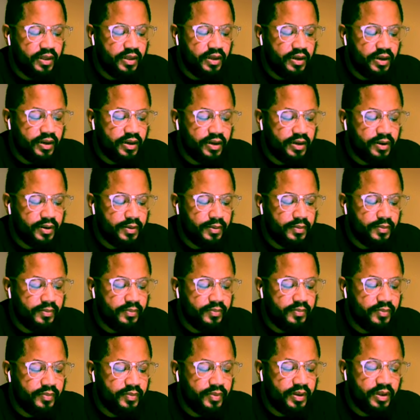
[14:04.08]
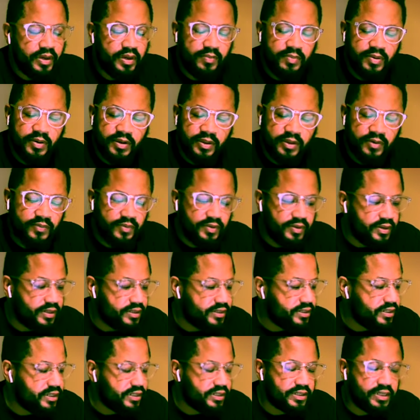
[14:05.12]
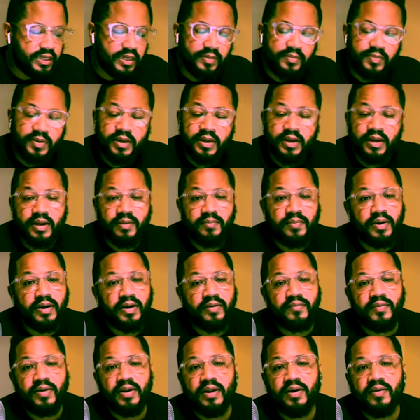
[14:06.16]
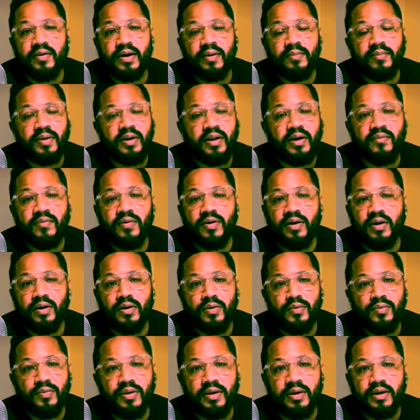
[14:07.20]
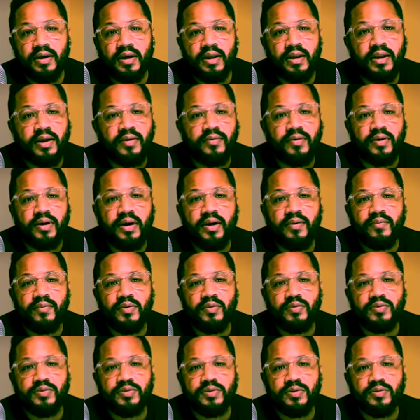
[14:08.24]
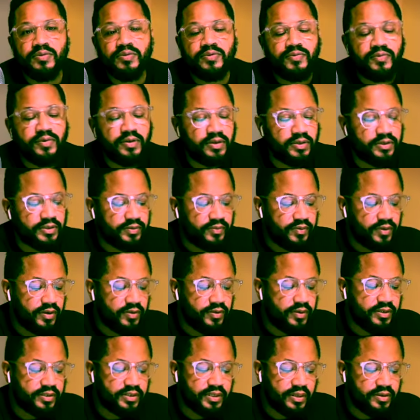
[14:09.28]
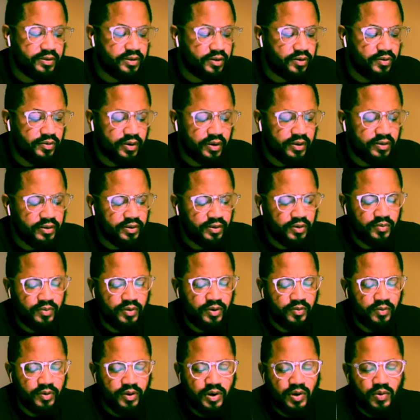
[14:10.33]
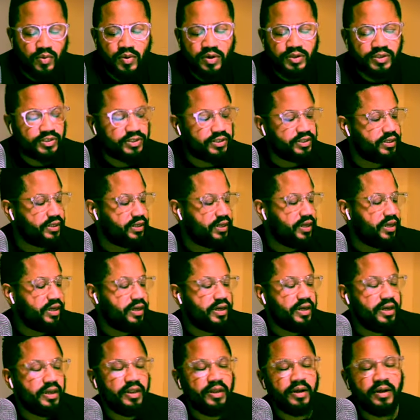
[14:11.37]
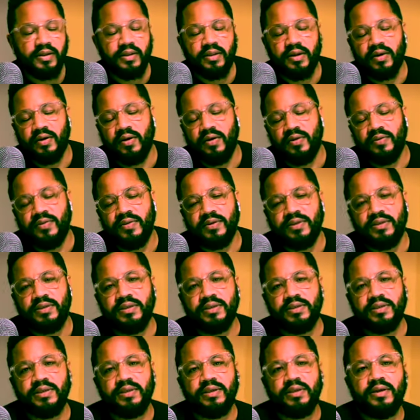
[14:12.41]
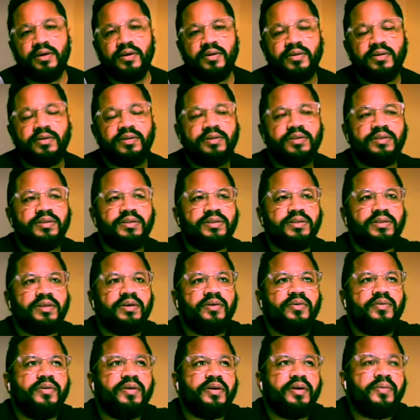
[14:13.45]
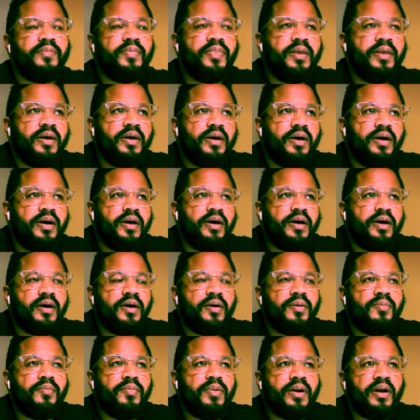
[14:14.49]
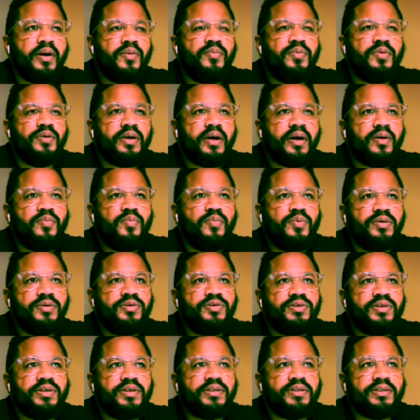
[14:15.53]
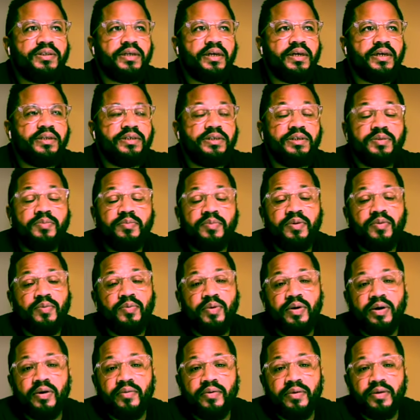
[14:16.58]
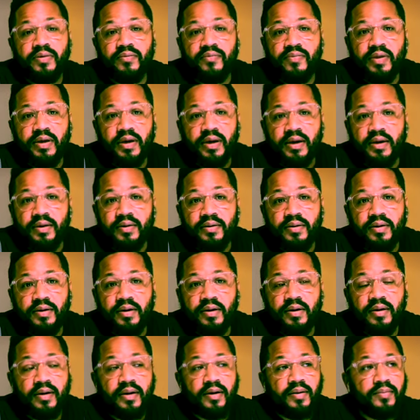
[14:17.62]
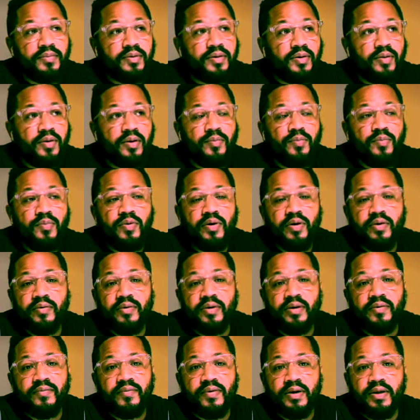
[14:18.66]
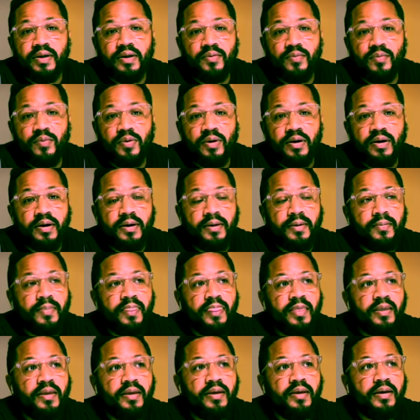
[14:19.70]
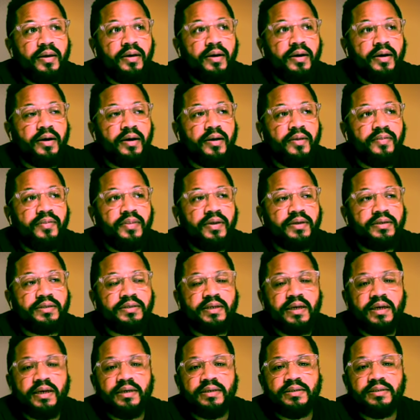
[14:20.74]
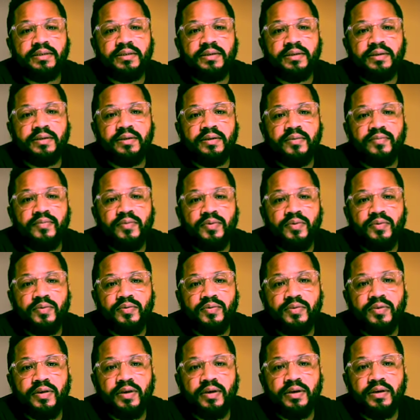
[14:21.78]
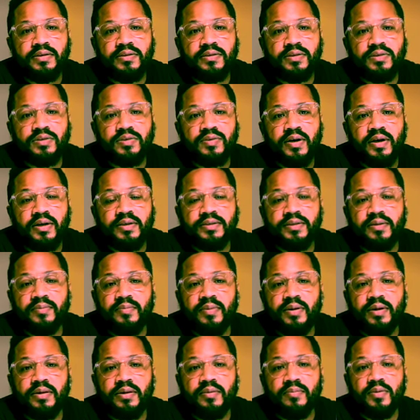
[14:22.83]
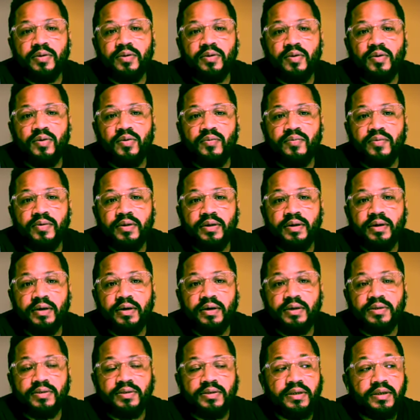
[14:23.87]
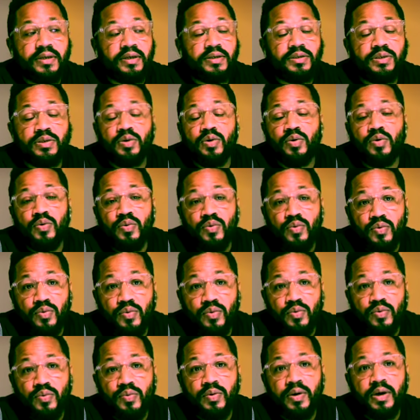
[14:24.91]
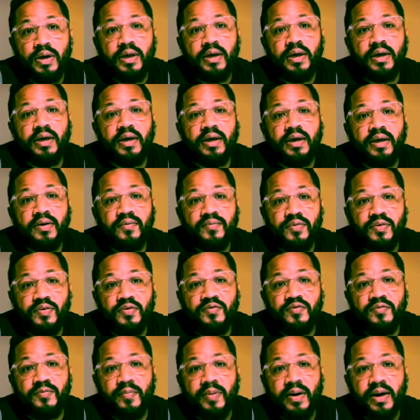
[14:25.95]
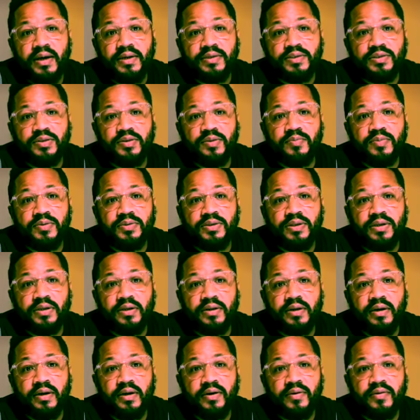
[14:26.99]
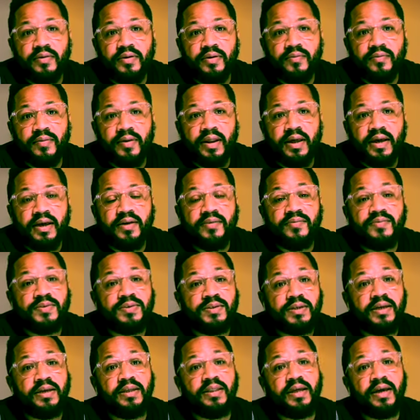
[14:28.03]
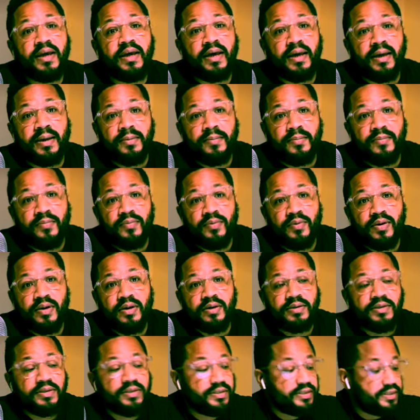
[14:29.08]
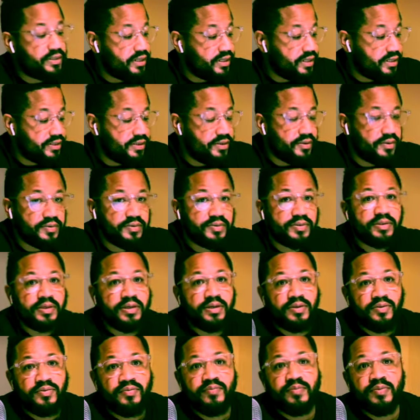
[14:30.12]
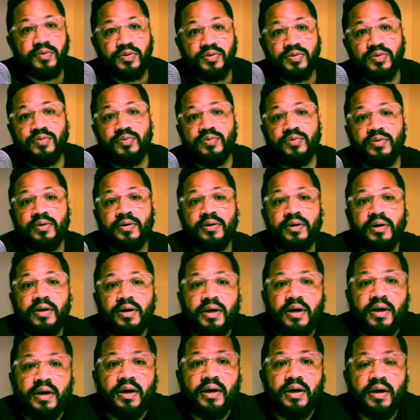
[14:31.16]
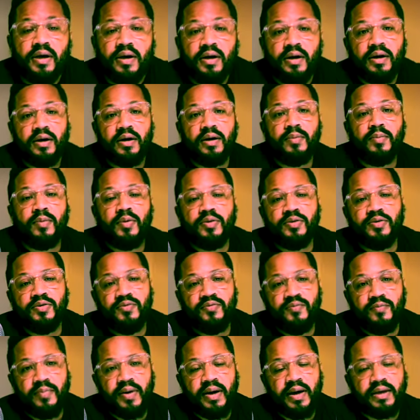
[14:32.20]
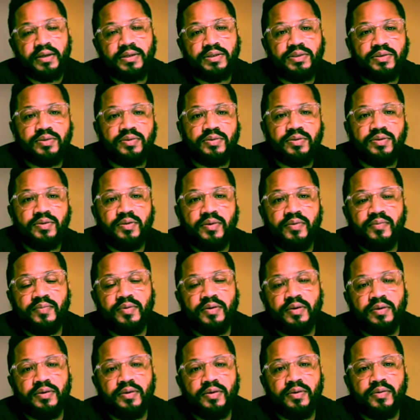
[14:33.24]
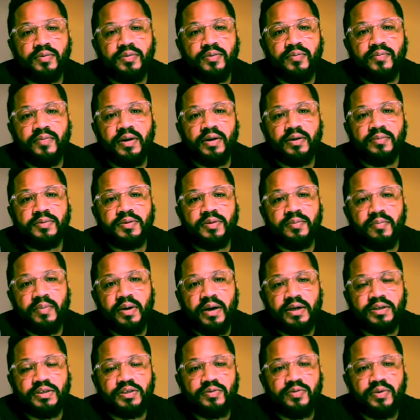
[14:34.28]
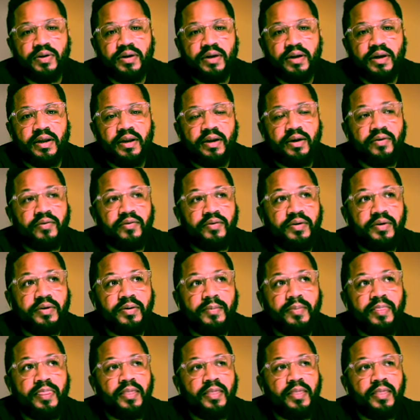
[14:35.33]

Um, any believer that says like, man, I'm I've never I'm never lonely. I never have those those feelings of loneliness. You know, you know, we don't want to question uh, their authenticity or their sincerity. Uh, but I would I would just say just be wary of that. Uh, I, you know, I'm wary of anyone. Uh, that takes difficult things and tries to make them look overly easy. It's cool if you've mastered a particular area of life. Say that, right? Just say, you know, say you've matured uh, or you've mastered, you know, you know, develop some mastery in that area.